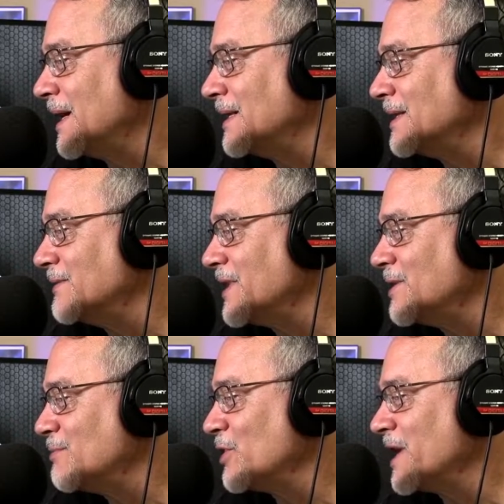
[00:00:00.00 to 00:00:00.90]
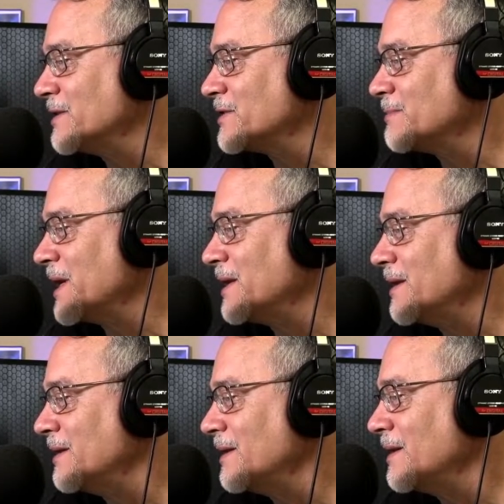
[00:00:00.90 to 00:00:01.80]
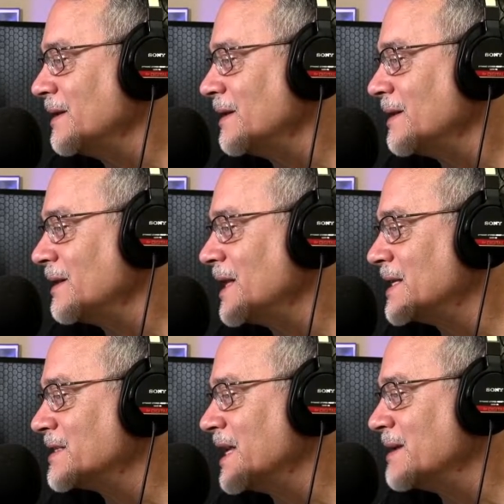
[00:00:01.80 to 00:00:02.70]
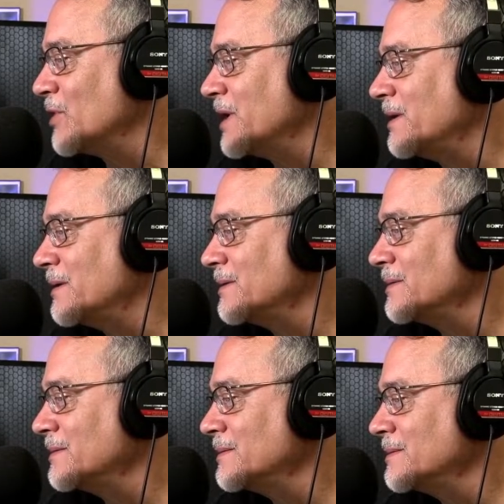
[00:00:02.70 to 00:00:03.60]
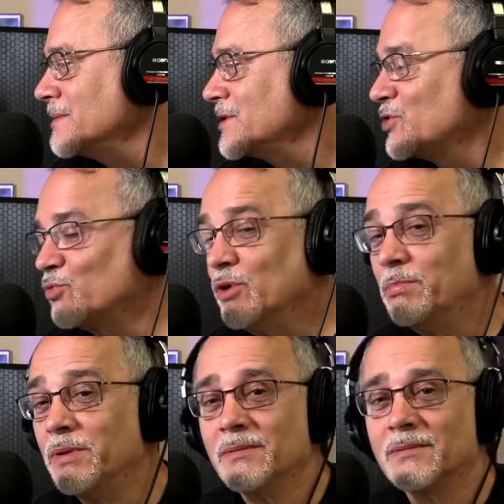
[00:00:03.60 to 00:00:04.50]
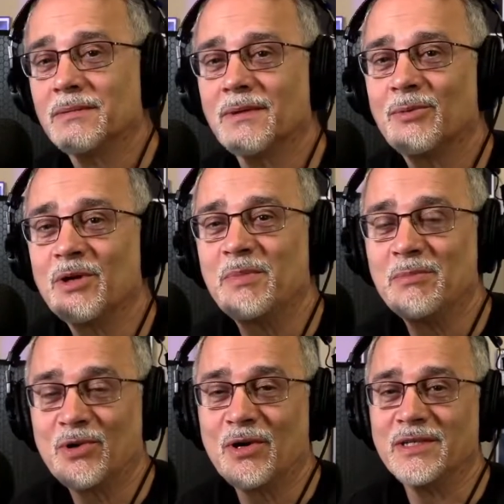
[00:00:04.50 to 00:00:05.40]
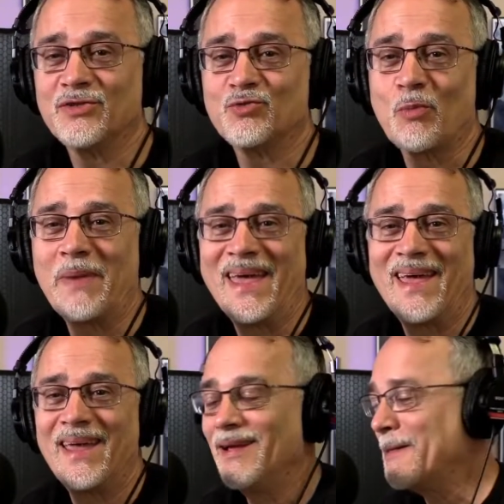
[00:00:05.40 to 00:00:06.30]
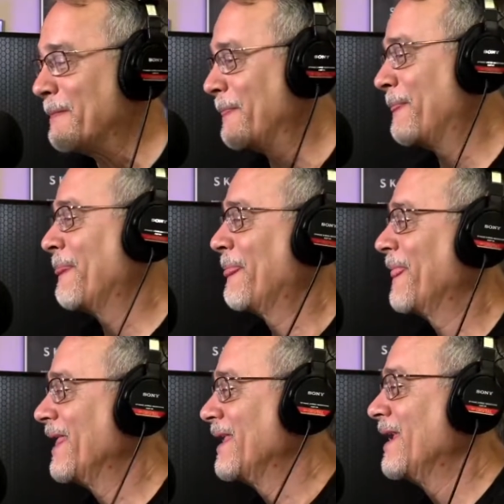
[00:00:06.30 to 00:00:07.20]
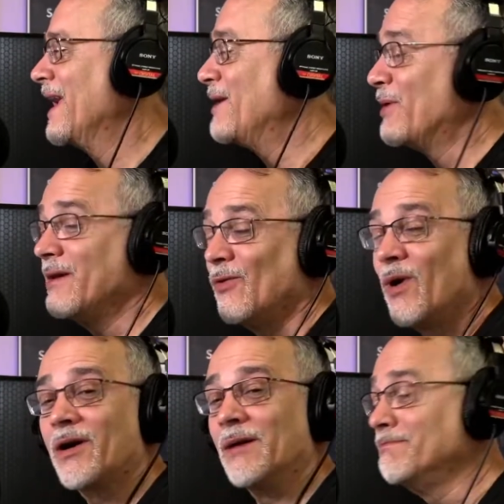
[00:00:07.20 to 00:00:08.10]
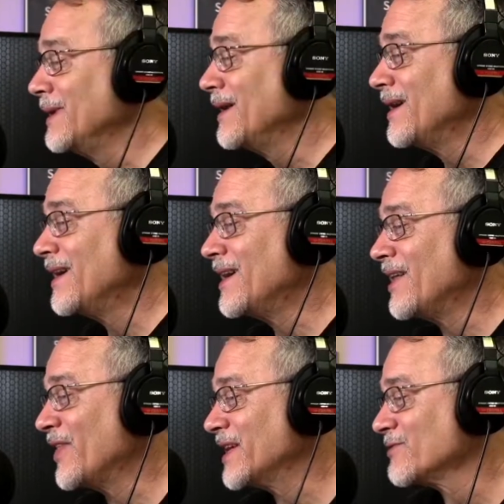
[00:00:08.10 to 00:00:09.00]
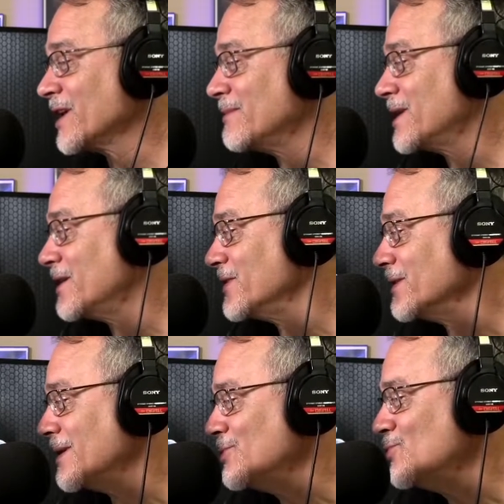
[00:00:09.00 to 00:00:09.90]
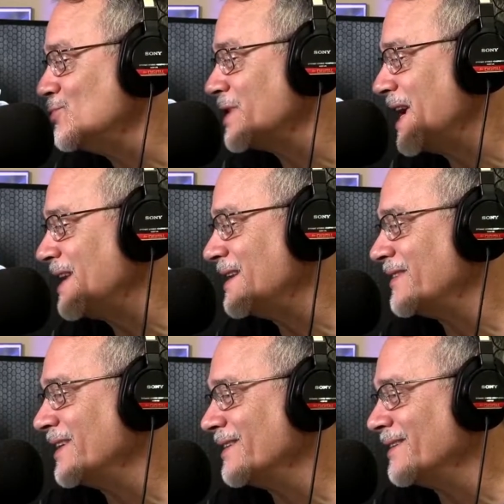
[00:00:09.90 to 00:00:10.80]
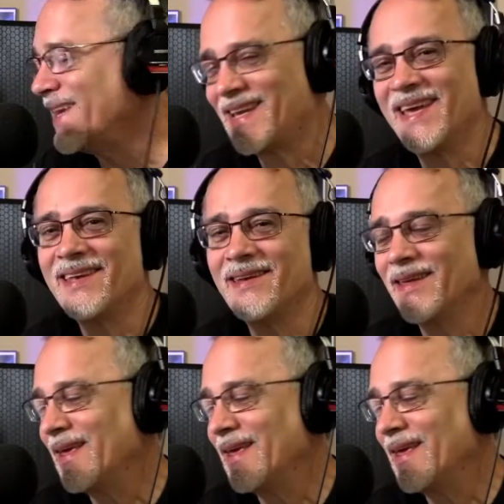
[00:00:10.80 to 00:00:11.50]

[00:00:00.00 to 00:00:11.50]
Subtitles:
love that you pronounced my last name right. Stroop? What do people call you? Stroopé? Anyway, welcome. Thanks for coming over. Ooh, Ken is here. Hey, Ken.